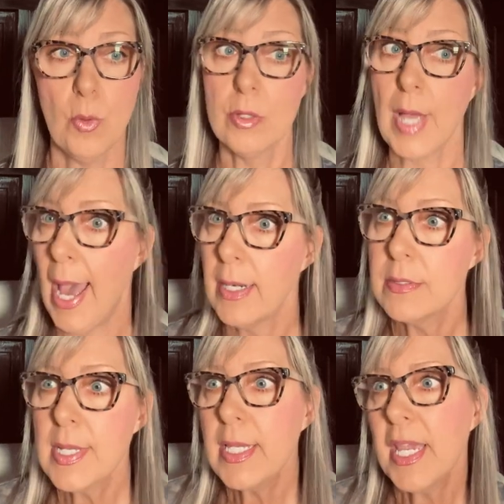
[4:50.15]
well, God
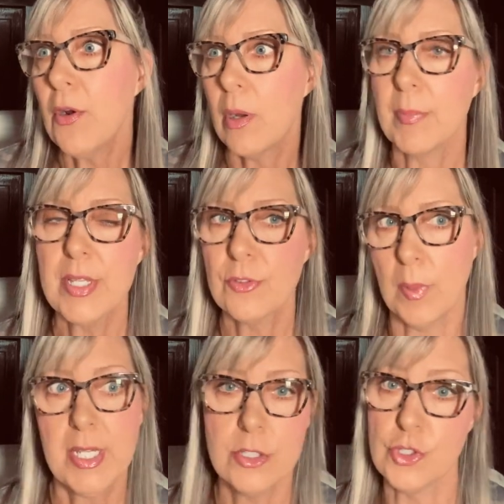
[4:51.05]
will take care of me,
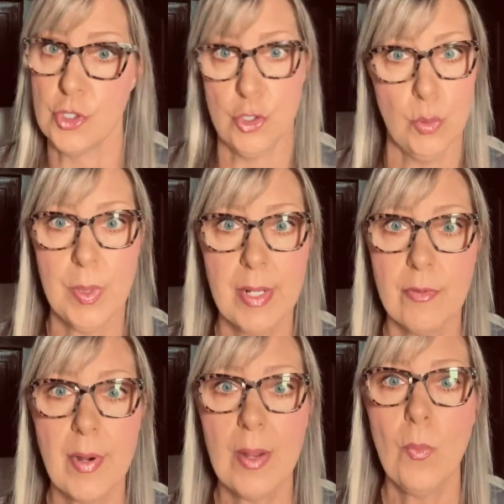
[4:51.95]
so I can just do
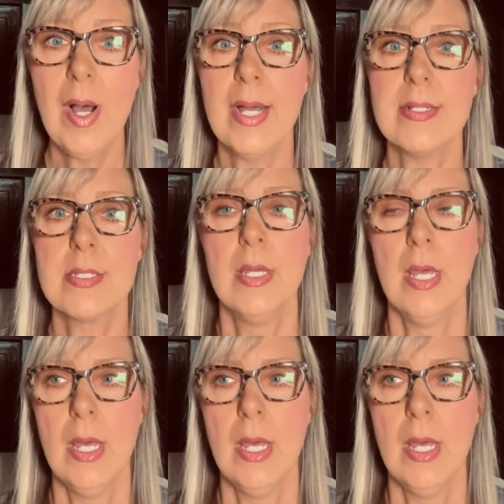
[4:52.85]
whatever I want.